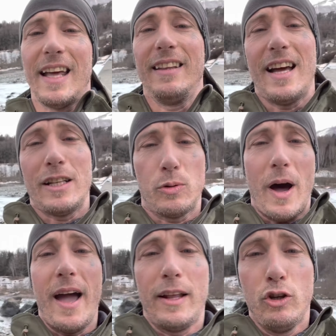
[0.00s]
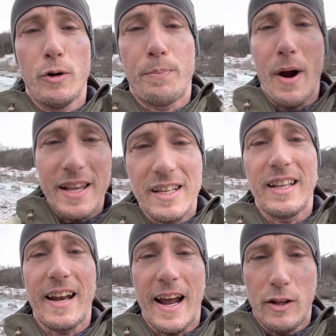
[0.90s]
and that's why I do the pricing
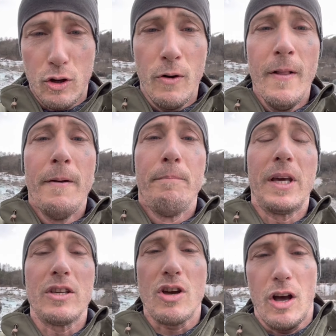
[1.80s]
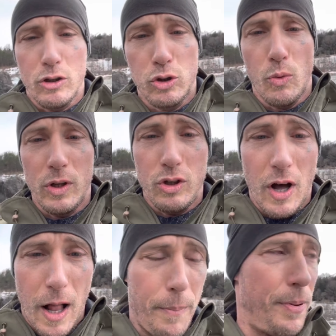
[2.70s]
that I do, because I also want to
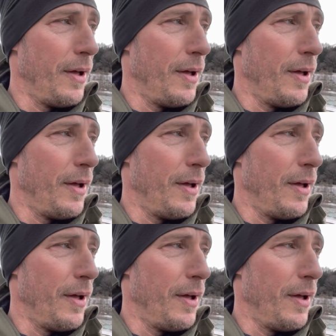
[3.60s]
help